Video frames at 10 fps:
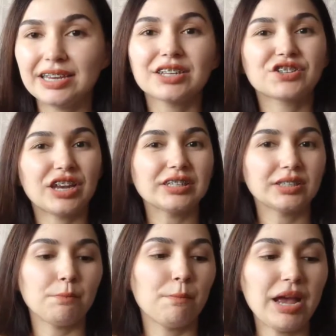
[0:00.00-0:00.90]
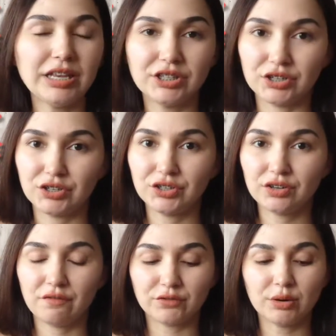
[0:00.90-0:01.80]
is just a message
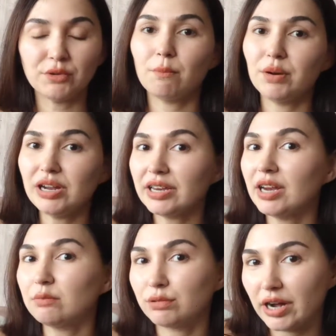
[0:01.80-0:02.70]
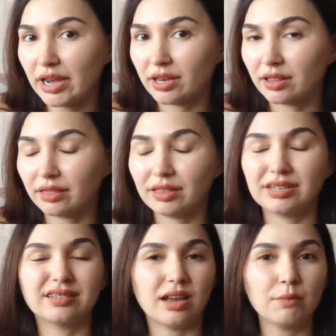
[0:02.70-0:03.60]
from your body and brain
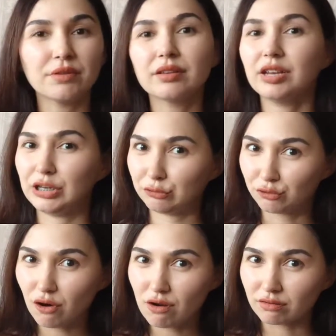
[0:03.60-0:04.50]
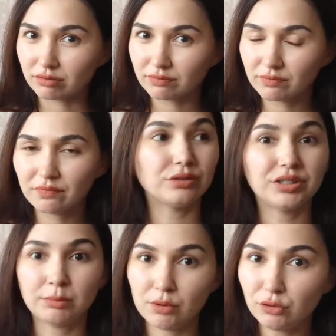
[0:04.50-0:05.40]
that something is wrong.
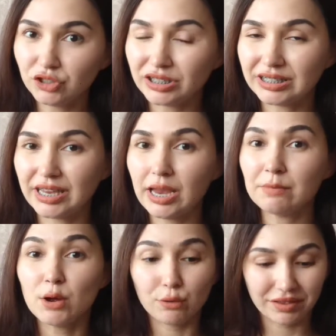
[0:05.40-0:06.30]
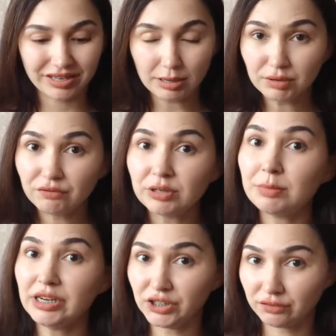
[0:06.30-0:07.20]
Those emotions came with some
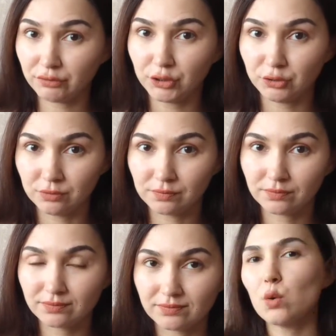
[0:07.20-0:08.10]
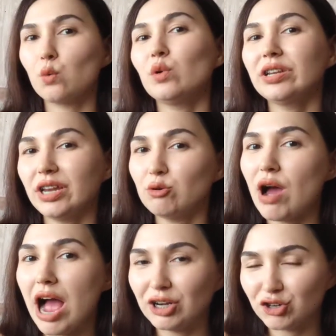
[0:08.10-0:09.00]
information for you. What are
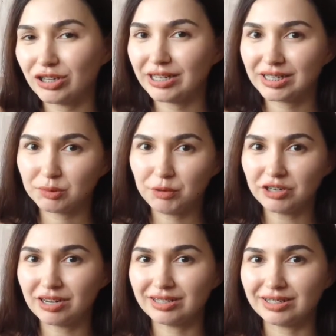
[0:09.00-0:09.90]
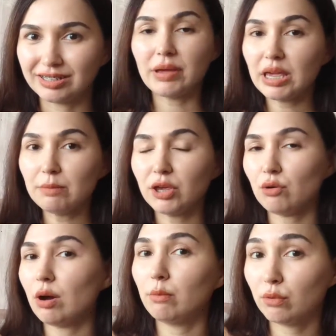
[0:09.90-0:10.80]
you actually experiencing? Maybe
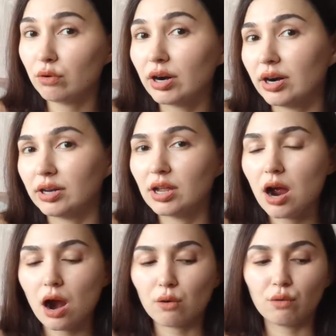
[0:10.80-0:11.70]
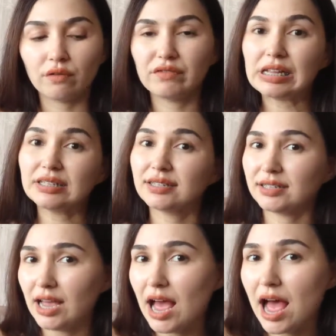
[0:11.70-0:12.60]
you are bored or feel
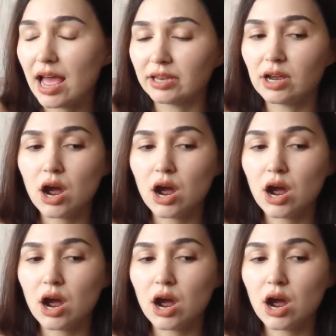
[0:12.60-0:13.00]
sad,